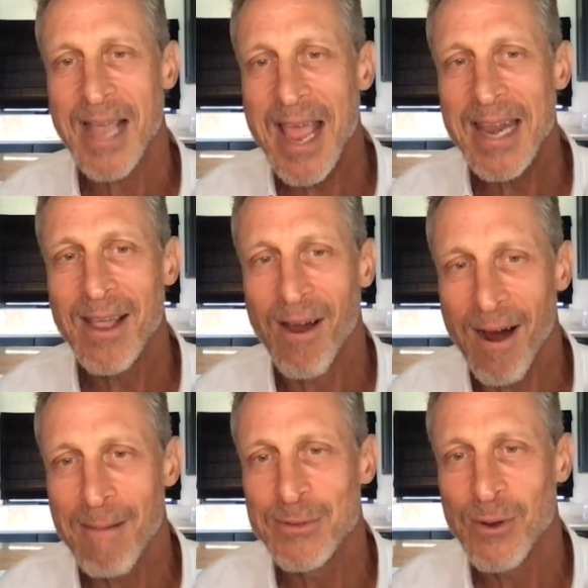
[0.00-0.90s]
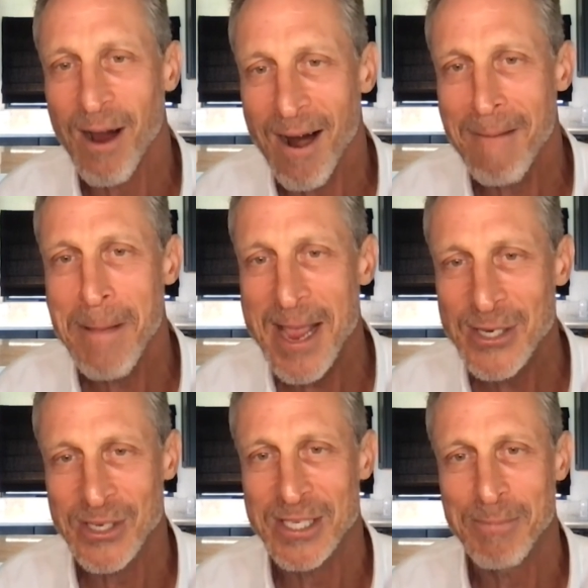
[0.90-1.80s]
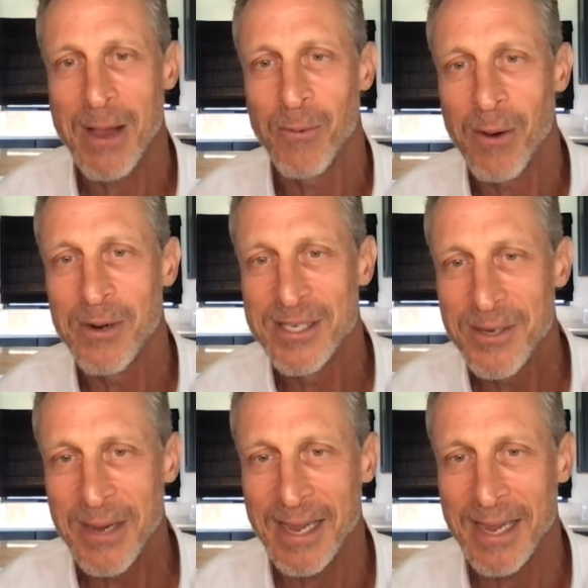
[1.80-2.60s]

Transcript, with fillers: cause any harm to our patients by what we're